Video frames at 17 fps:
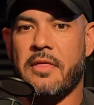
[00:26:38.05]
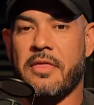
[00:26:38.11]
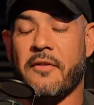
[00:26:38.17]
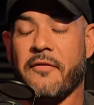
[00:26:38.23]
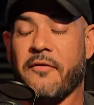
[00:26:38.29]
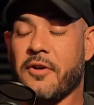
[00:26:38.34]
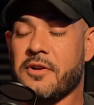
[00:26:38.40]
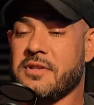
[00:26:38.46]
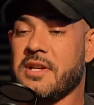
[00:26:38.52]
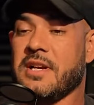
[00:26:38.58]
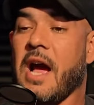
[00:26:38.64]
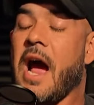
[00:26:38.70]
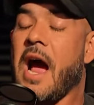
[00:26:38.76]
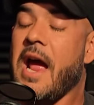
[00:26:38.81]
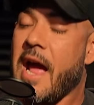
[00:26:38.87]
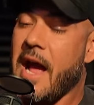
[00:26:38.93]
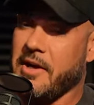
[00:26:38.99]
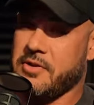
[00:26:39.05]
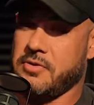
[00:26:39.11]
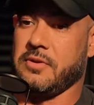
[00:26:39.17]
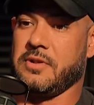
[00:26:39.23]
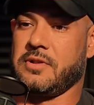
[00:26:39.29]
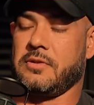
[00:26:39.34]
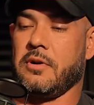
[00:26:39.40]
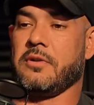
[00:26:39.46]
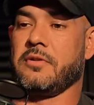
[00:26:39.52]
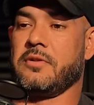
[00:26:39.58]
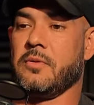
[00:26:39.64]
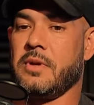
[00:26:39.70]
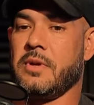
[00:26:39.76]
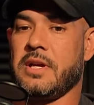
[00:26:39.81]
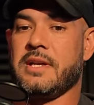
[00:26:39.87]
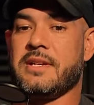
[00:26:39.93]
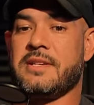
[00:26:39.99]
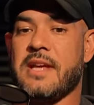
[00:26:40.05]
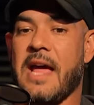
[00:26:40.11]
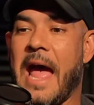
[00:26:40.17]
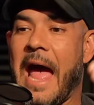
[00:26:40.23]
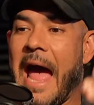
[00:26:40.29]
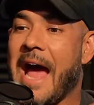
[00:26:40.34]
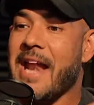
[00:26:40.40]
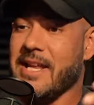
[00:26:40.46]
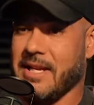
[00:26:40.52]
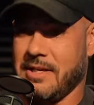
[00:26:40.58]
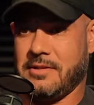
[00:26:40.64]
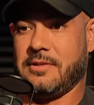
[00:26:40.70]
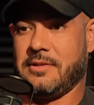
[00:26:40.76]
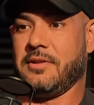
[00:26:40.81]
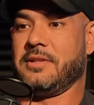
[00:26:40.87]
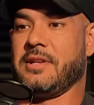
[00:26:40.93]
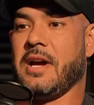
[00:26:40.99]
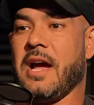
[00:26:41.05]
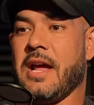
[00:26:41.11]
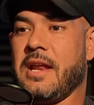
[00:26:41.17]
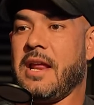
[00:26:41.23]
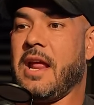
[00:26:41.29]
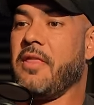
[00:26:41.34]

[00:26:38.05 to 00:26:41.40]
the first thing I actually start doing is adding to the diet.